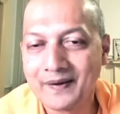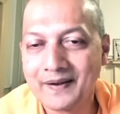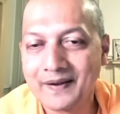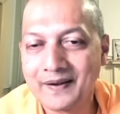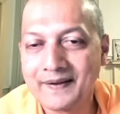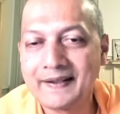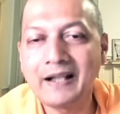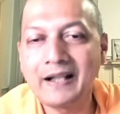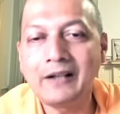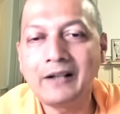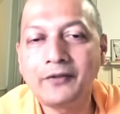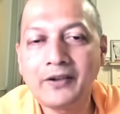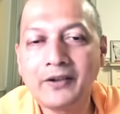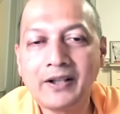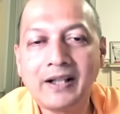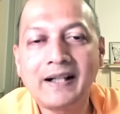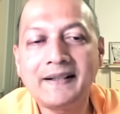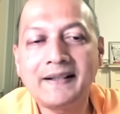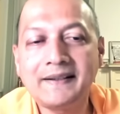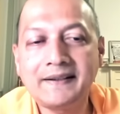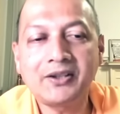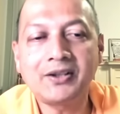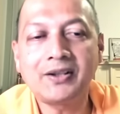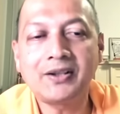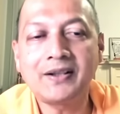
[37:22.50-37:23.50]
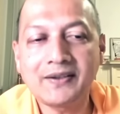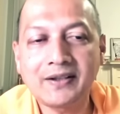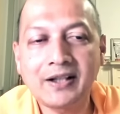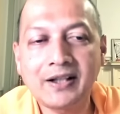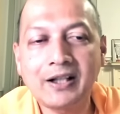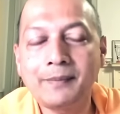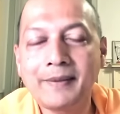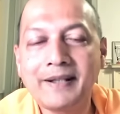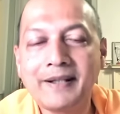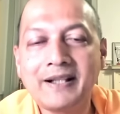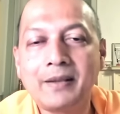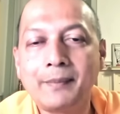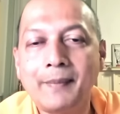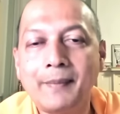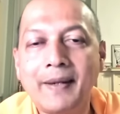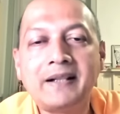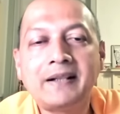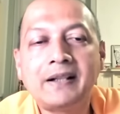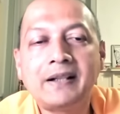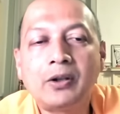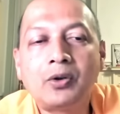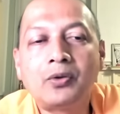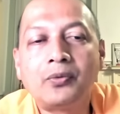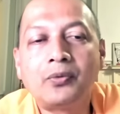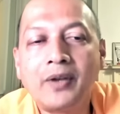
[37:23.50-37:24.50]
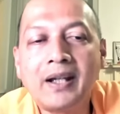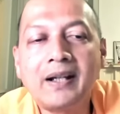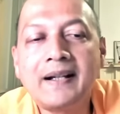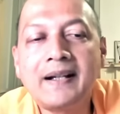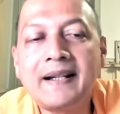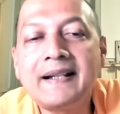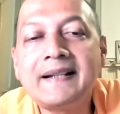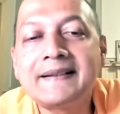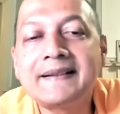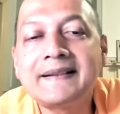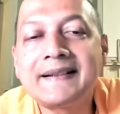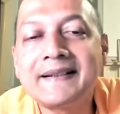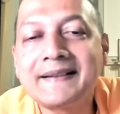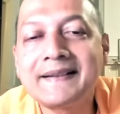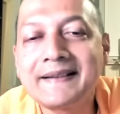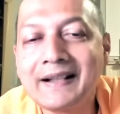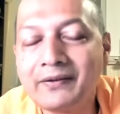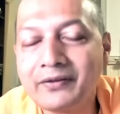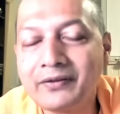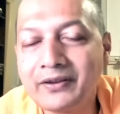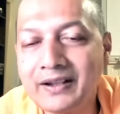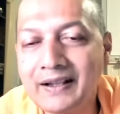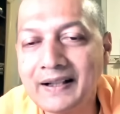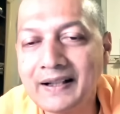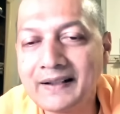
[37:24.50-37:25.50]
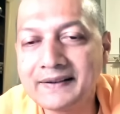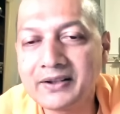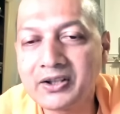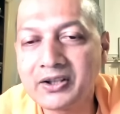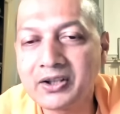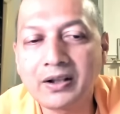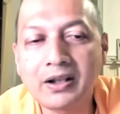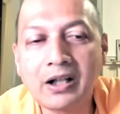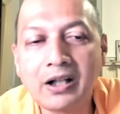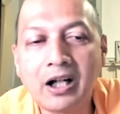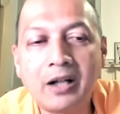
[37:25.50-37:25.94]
Self-realization is done by the mind alone. Where else is self-realization?